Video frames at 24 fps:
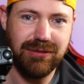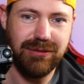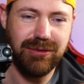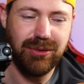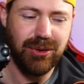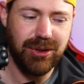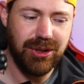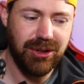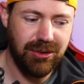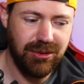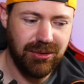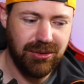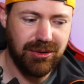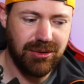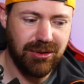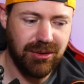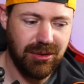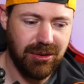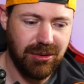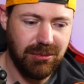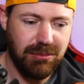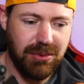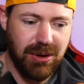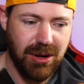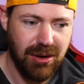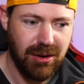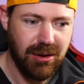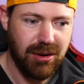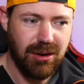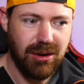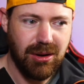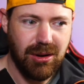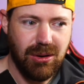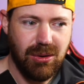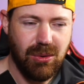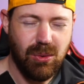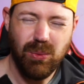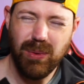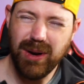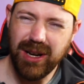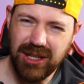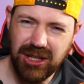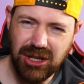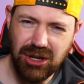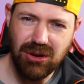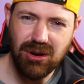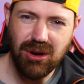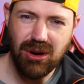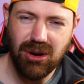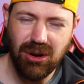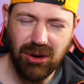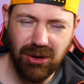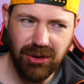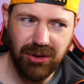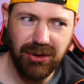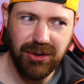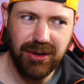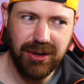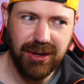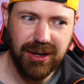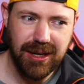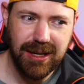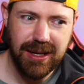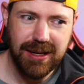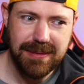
for YouTube when you're on